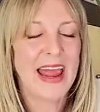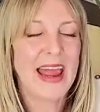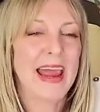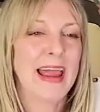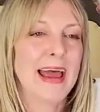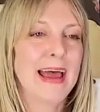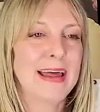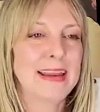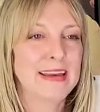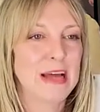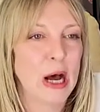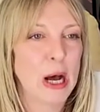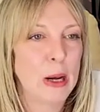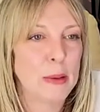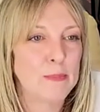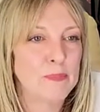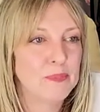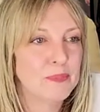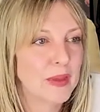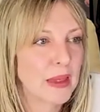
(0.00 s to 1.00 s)

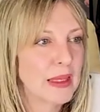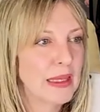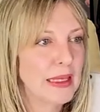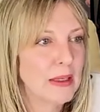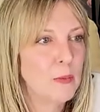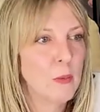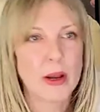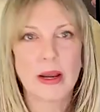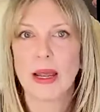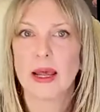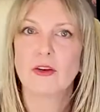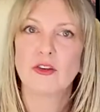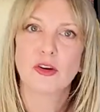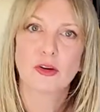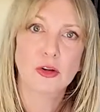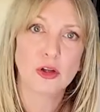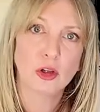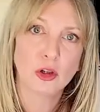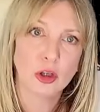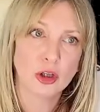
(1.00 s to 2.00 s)
And he went ahead,
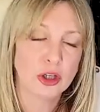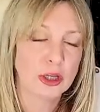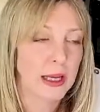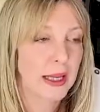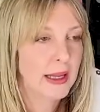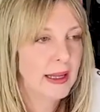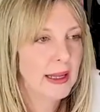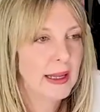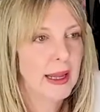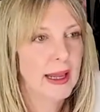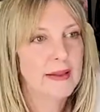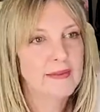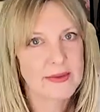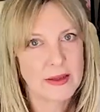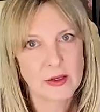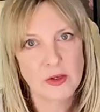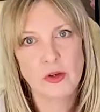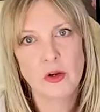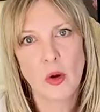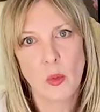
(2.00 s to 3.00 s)
took a look, and
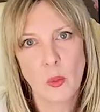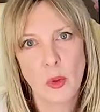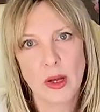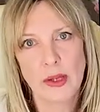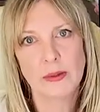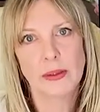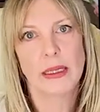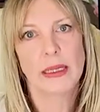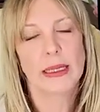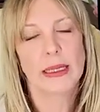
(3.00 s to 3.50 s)
said, you know what,